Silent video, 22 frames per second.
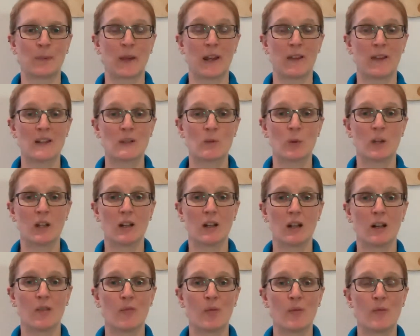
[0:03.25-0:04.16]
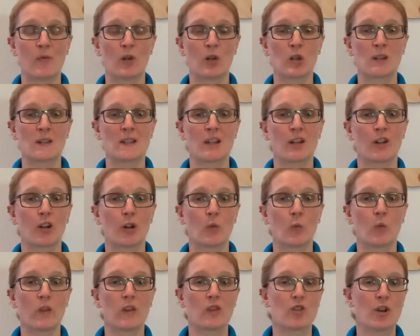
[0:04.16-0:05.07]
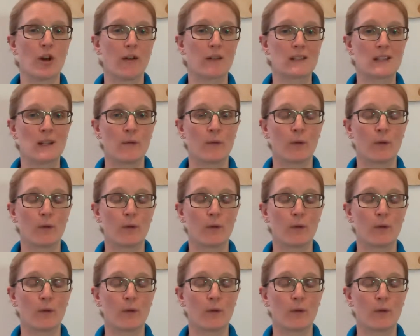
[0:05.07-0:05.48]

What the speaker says: Now this week I've been volunteering with the charity